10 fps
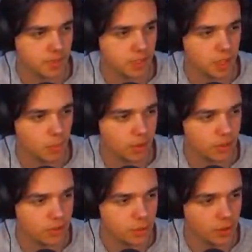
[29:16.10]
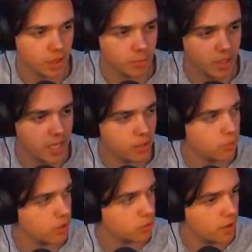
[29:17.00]
Hello, what are you doing? I'm playing
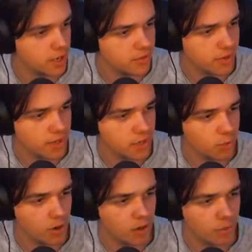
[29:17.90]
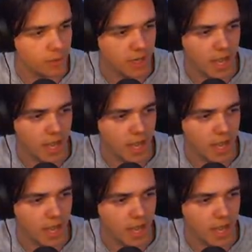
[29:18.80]
Regretevator. Welcome in,